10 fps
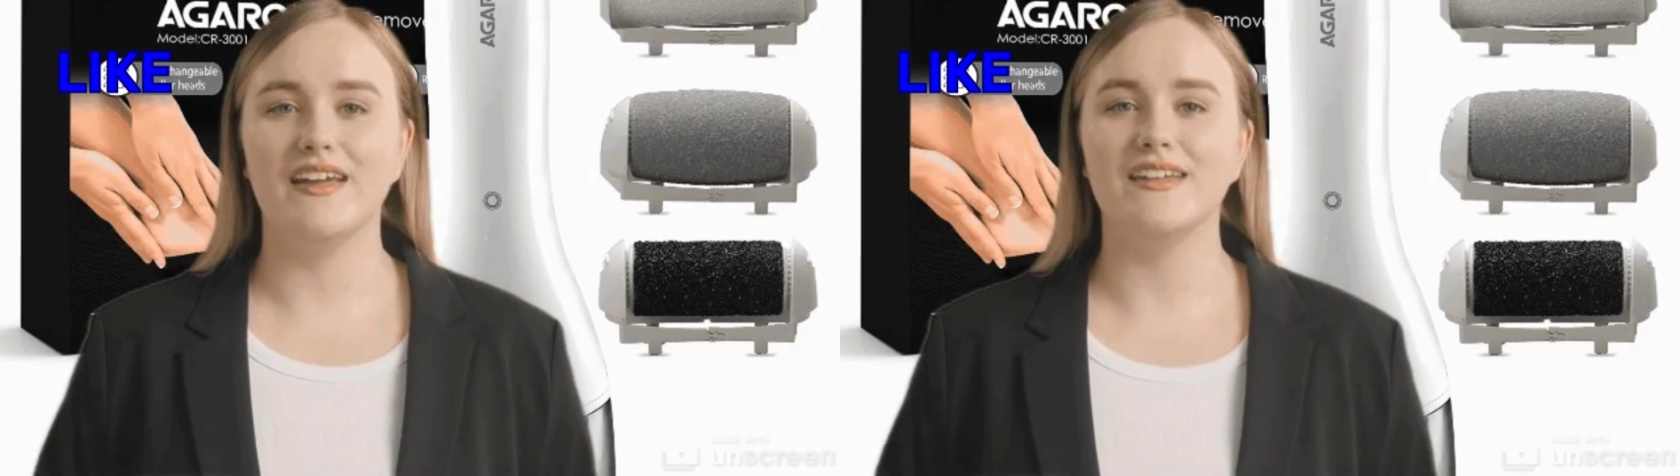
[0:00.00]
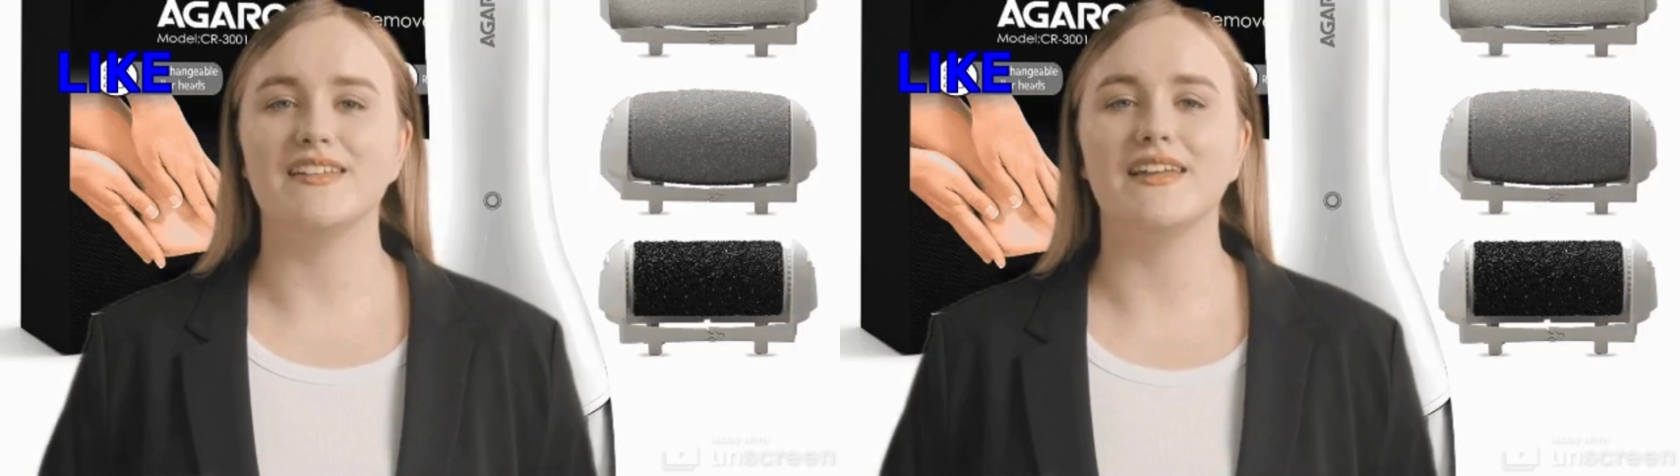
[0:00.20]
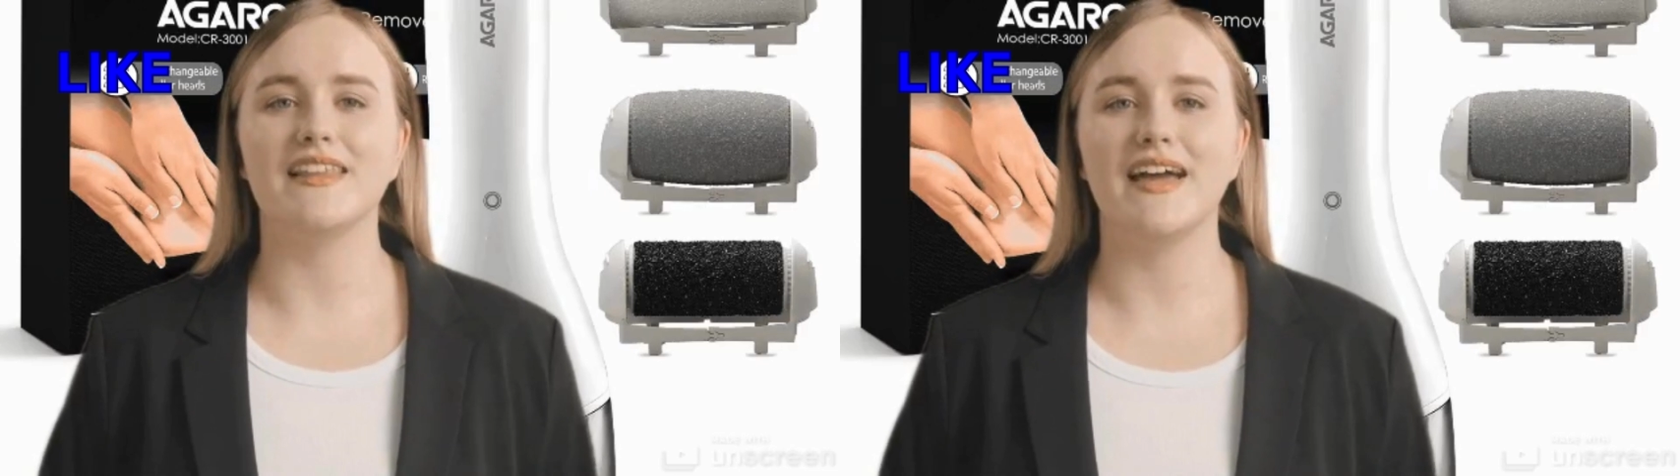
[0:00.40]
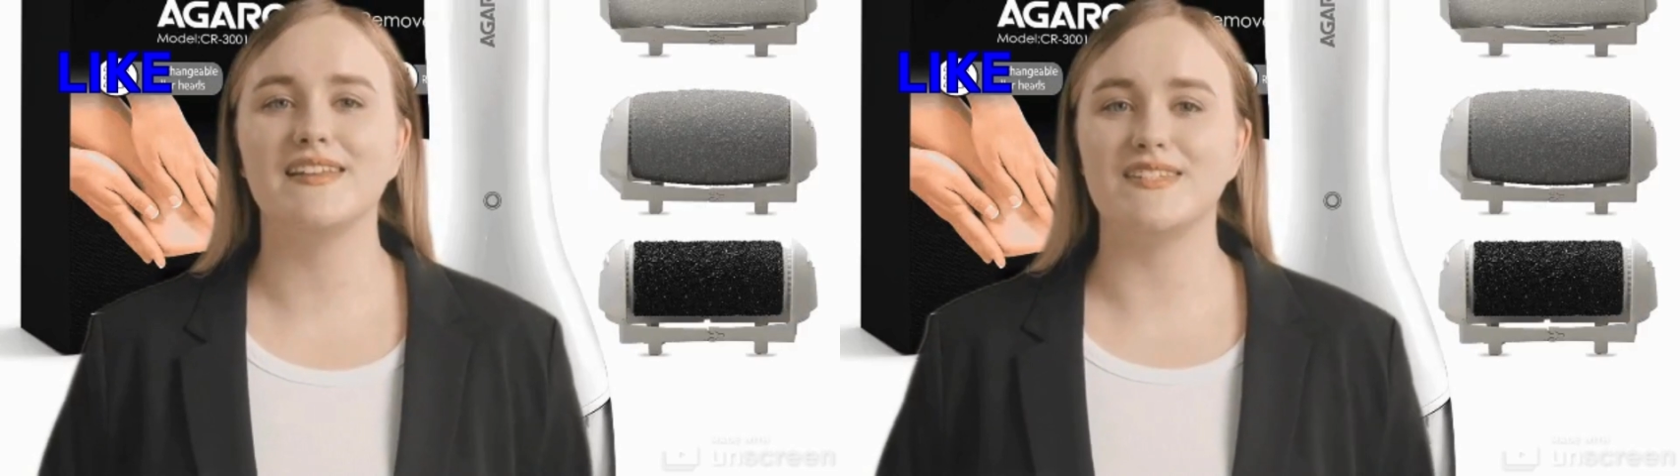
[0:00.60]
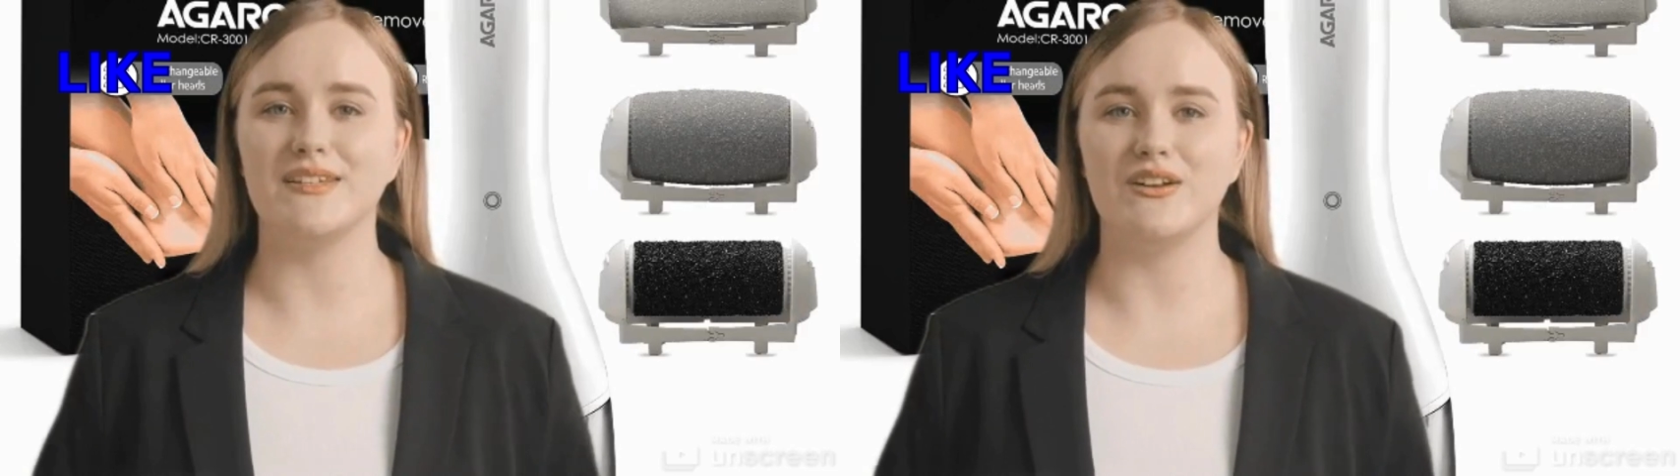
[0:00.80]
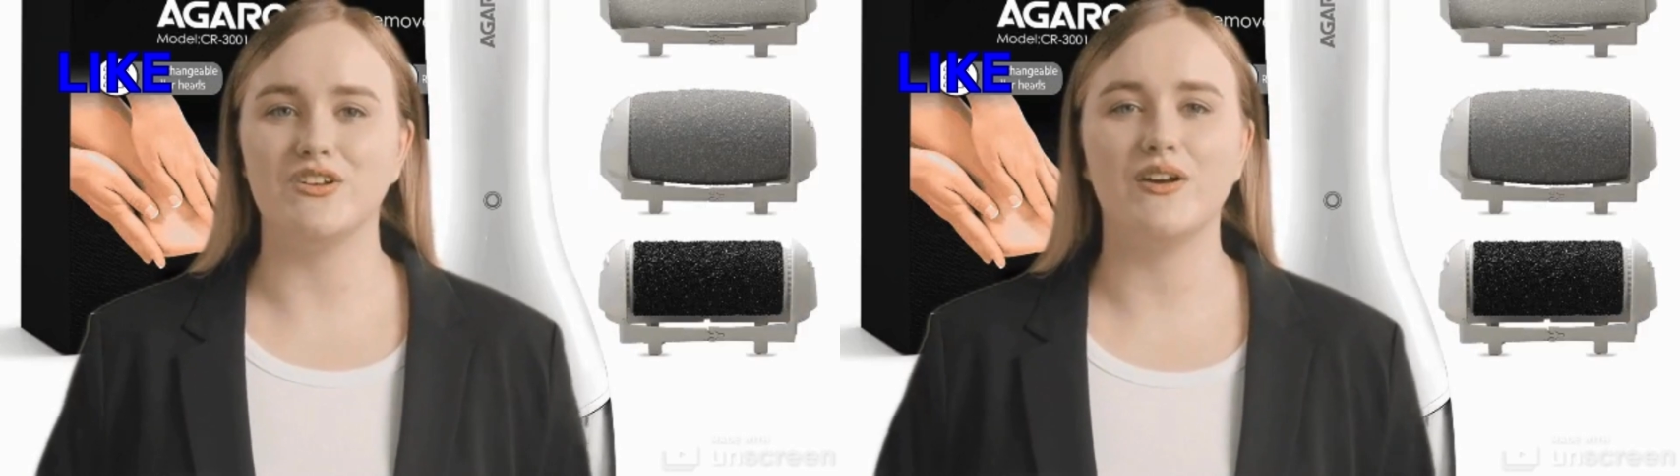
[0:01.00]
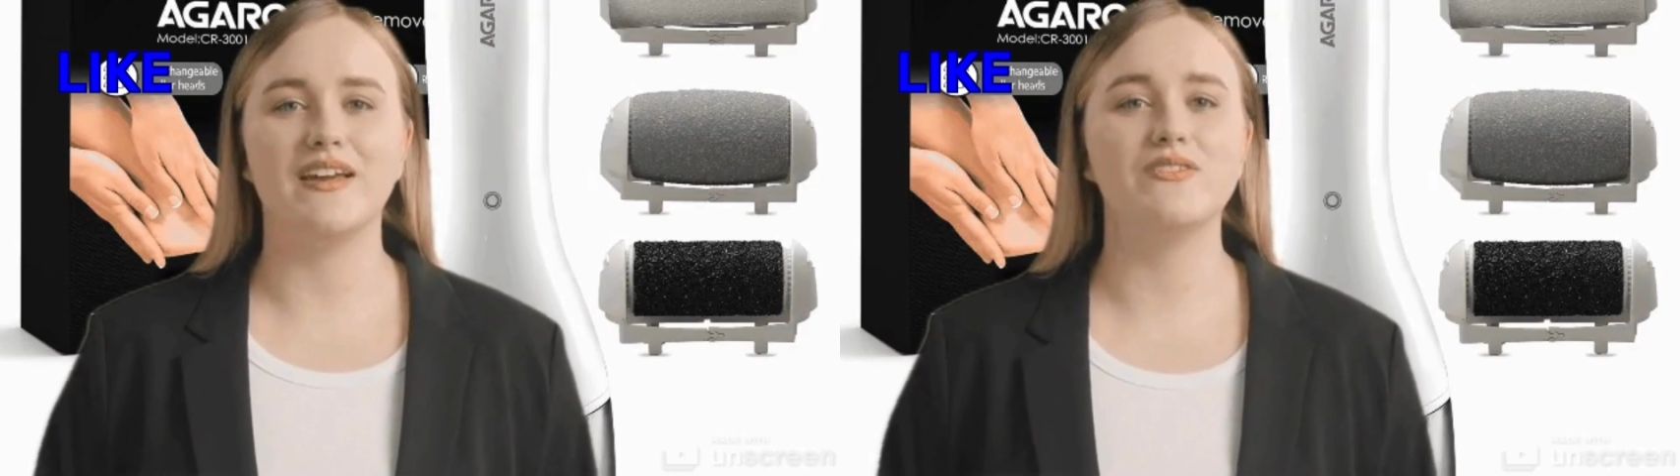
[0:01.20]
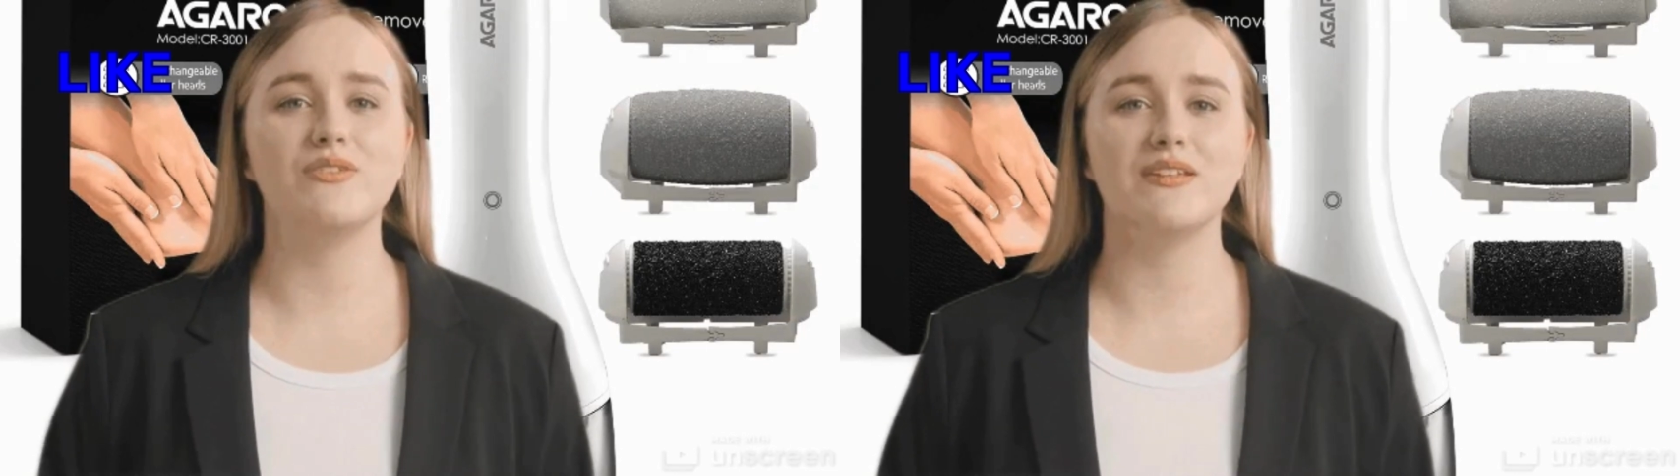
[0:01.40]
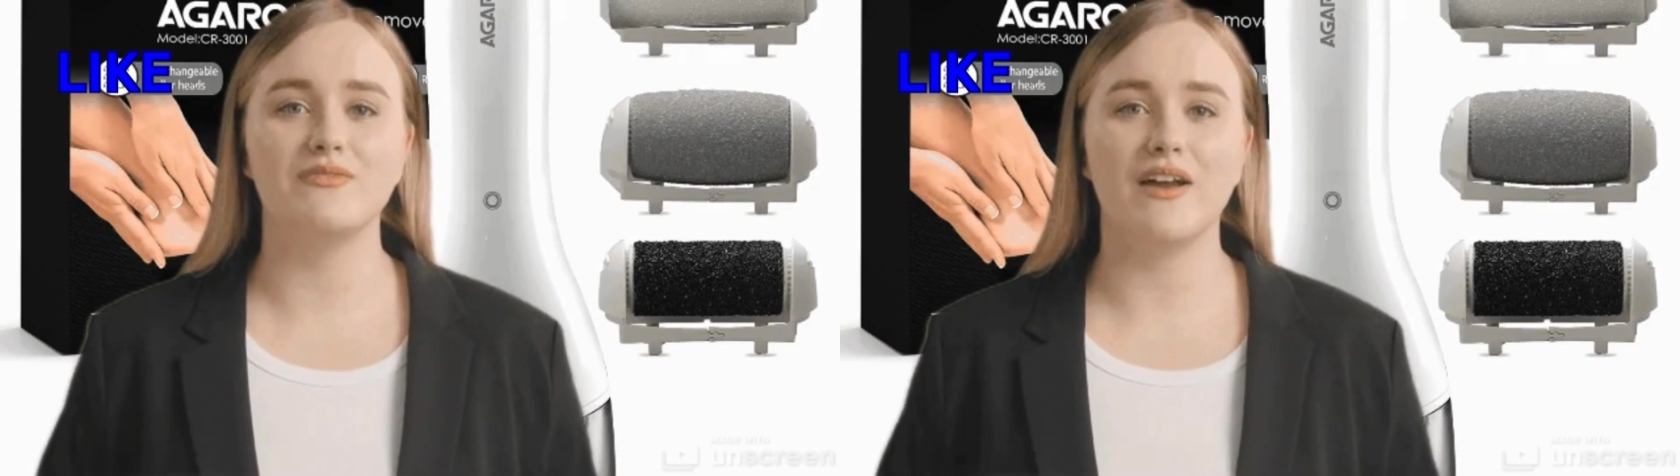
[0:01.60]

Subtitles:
This time-saving solution